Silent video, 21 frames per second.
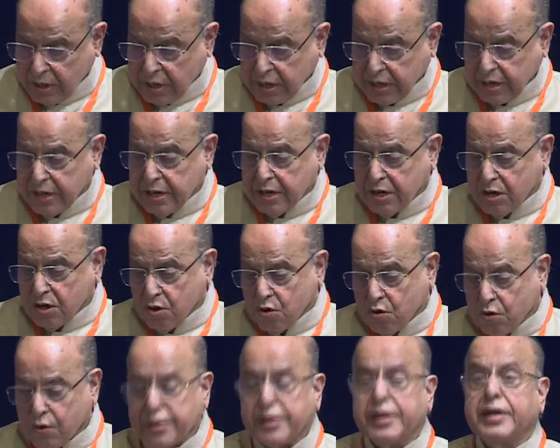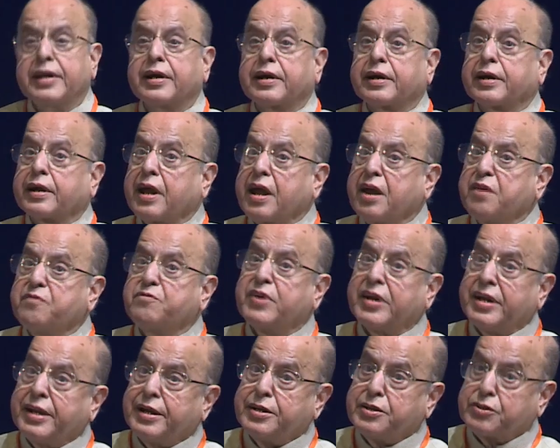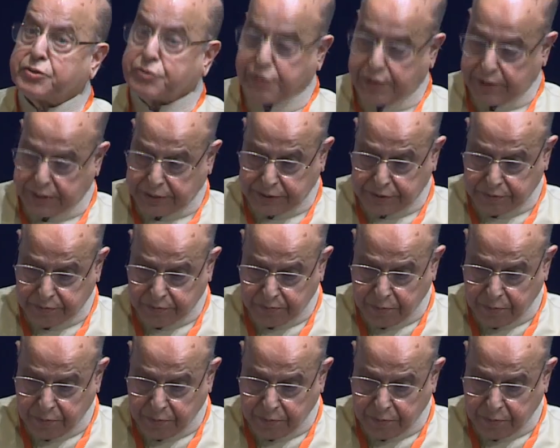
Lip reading: in or near every district.